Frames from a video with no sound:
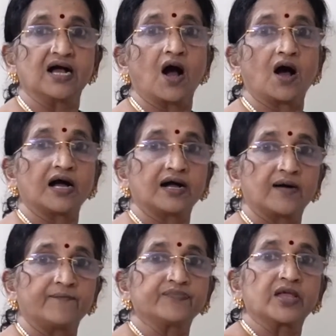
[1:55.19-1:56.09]

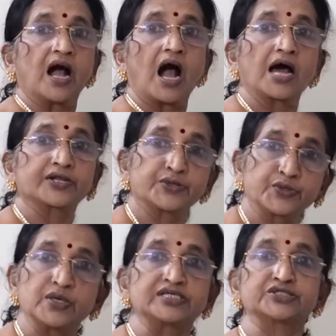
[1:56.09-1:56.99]
Are
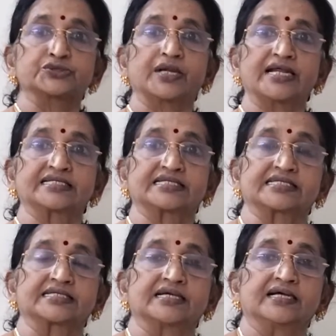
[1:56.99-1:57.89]
you a
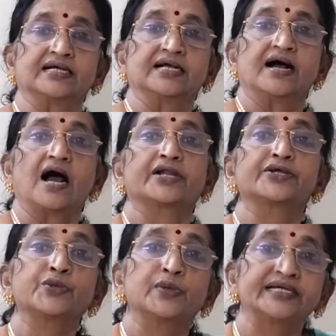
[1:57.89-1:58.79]
student? Are
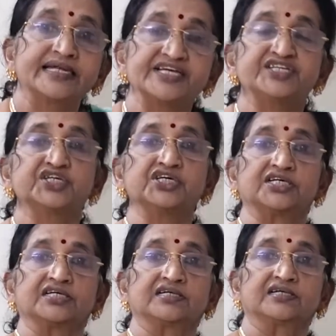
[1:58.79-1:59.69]
you a
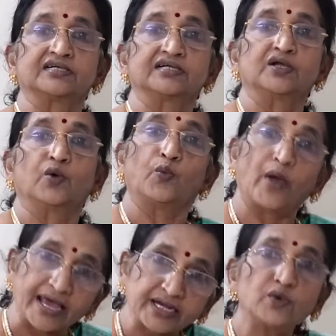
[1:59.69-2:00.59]
teacher?
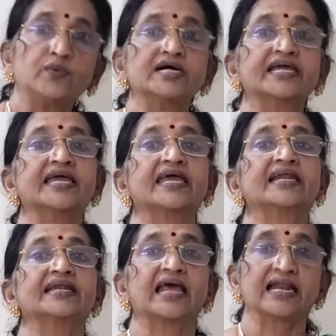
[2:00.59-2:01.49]
Were you working
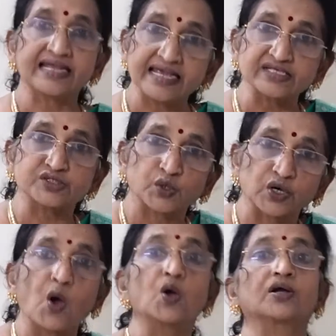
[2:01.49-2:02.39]
in Delhi so
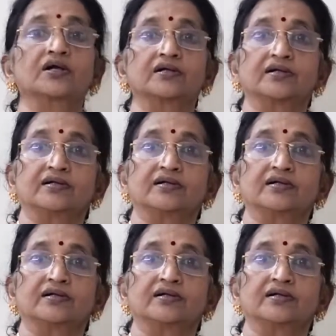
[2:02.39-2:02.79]
long?